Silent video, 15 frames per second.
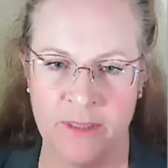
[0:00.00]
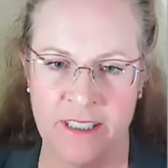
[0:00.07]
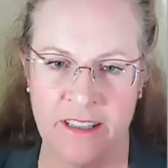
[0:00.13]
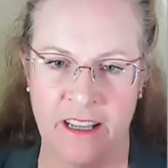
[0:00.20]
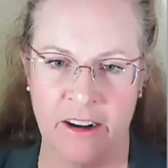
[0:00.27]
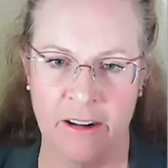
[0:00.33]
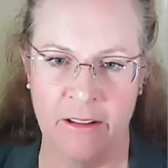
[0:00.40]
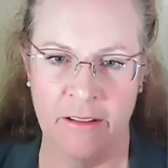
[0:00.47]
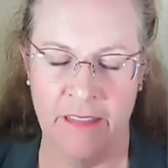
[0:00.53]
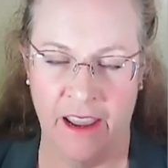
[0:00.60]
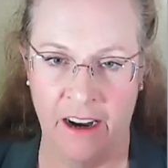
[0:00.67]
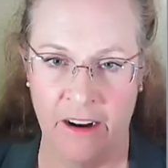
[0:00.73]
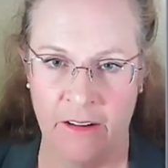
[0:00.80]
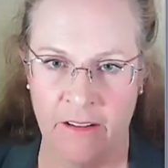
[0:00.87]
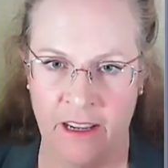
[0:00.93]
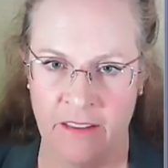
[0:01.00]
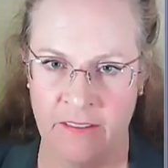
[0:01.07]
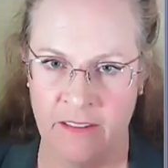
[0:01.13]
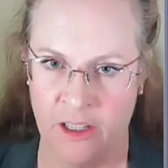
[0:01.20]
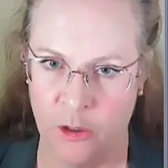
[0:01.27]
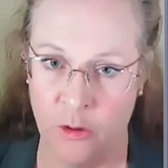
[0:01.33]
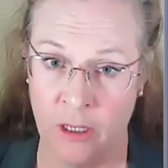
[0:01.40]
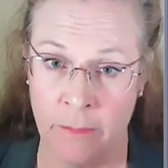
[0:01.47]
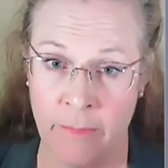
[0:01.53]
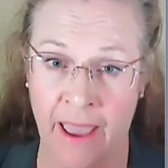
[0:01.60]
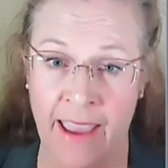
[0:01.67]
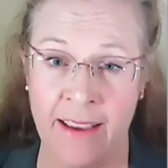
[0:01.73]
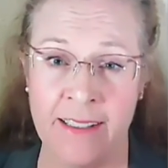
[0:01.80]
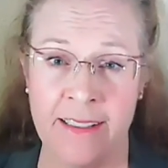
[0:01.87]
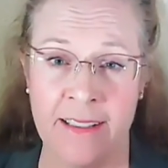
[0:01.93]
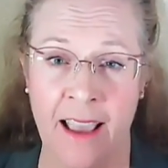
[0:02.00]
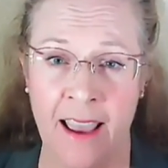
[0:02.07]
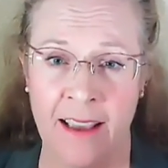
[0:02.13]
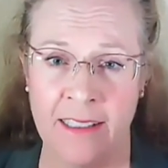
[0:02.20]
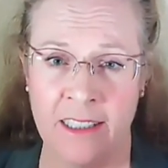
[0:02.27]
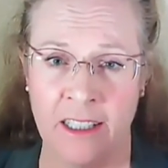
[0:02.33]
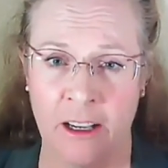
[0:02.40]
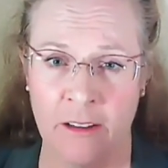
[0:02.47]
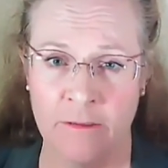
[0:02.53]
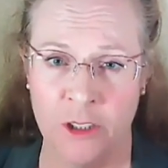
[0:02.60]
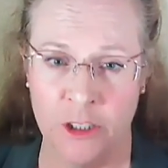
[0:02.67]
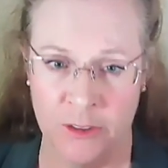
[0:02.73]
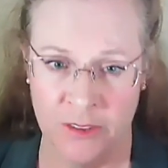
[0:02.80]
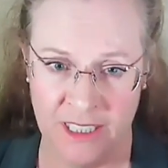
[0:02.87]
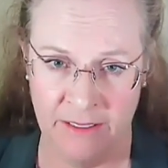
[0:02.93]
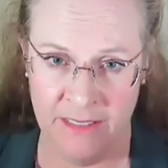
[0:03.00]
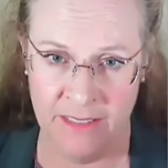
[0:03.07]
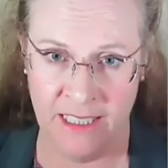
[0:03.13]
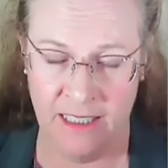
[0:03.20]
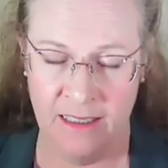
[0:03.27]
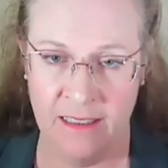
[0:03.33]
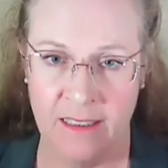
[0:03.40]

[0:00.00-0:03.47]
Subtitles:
that are there in the Union Banks as of June 17th.